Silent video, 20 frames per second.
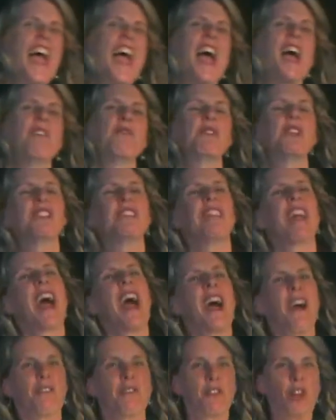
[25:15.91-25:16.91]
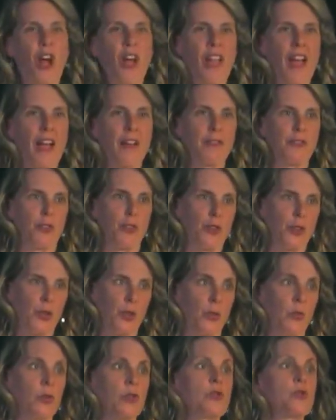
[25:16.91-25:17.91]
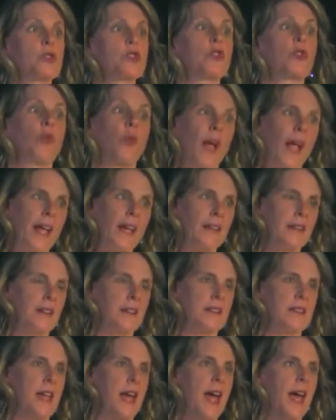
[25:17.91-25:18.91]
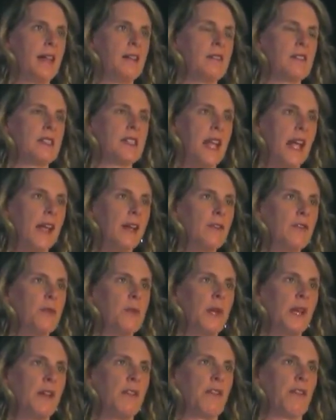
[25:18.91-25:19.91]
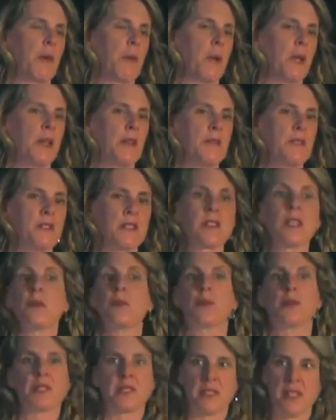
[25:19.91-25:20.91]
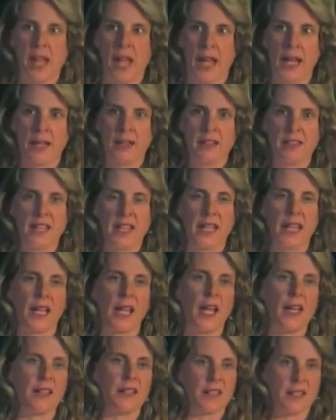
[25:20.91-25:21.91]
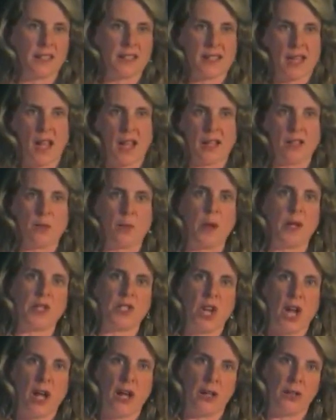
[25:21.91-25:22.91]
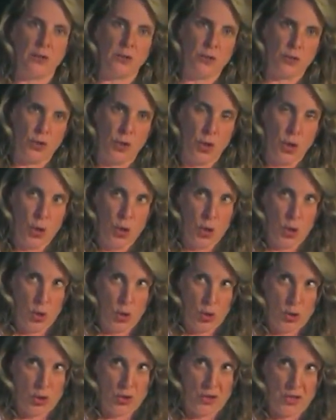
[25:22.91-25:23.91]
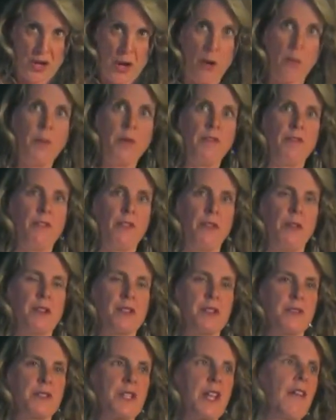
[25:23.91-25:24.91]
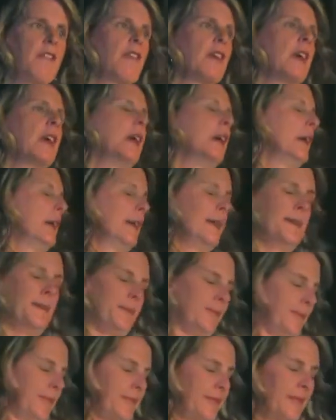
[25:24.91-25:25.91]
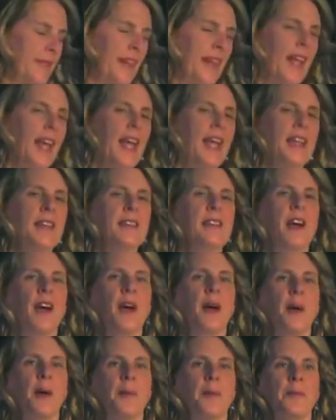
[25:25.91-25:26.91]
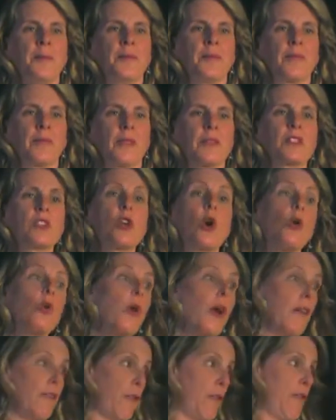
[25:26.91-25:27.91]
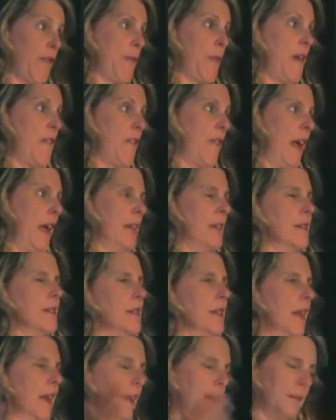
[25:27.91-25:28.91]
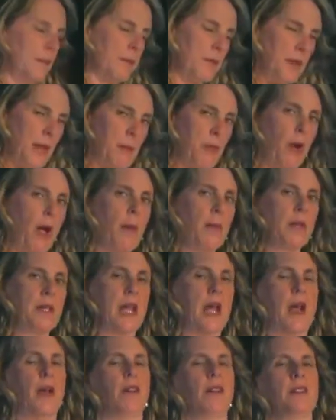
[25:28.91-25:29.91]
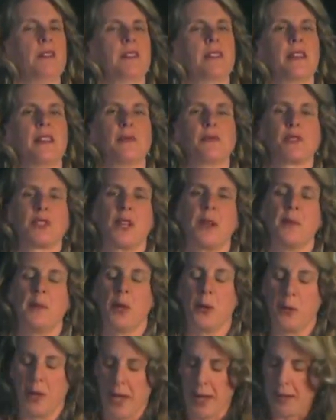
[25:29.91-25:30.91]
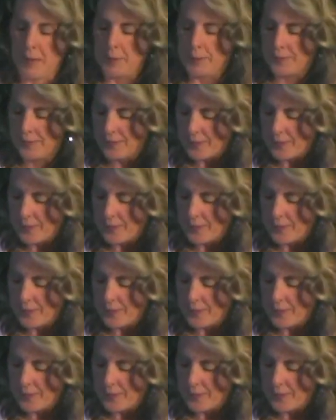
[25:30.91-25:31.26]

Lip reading: And we laughed all afternoon, which was great because that saved me from a sleepless night thinking I had consigned my child to therapy for the rest of his life. And so grateful for my friends. They brought me down and said it was going to be okay.